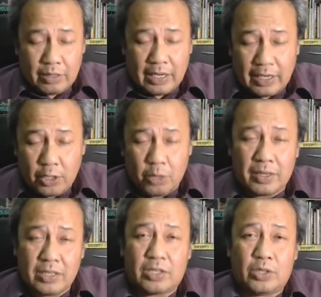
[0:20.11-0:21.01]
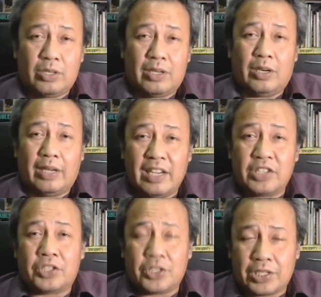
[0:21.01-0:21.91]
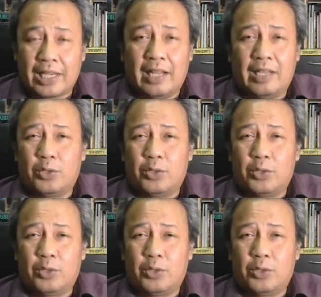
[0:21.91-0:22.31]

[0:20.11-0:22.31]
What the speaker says: In humans, in each cell,